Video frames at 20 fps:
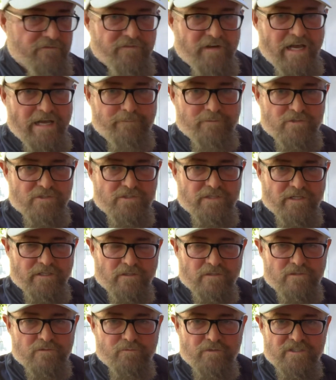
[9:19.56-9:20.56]

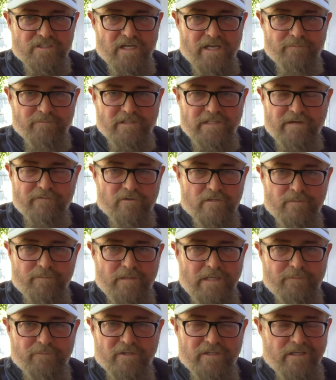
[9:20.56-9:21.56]
5%ers, which I believe are the
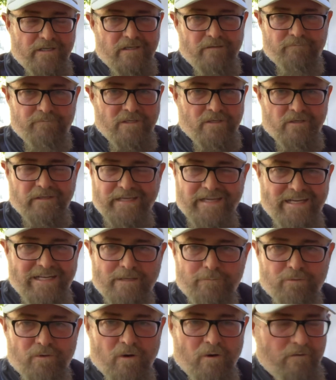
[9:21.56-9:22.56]
people that can build
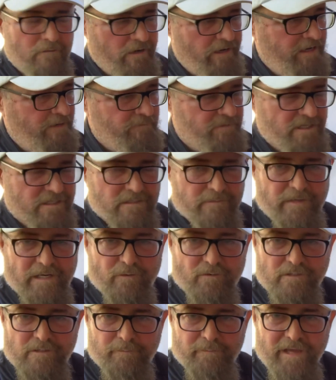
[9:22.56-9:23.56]
any program. Doesn't matter
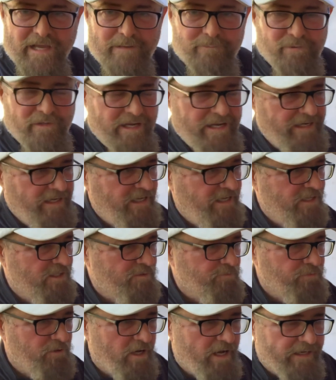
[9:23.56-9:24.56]
what the pay plan is,
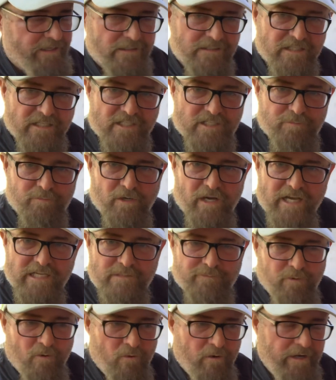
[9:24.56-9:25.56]
product is, price
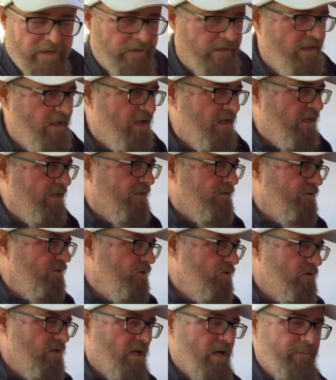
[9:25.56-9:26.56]
point,
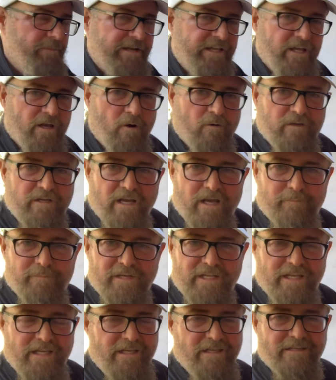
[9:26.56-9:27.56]
new company, old
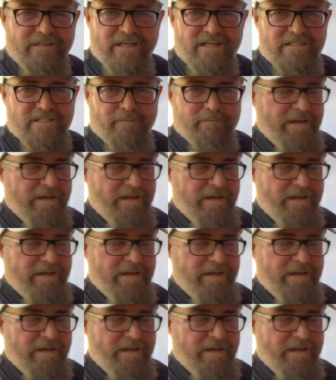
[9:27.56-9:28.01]
company, it doesn't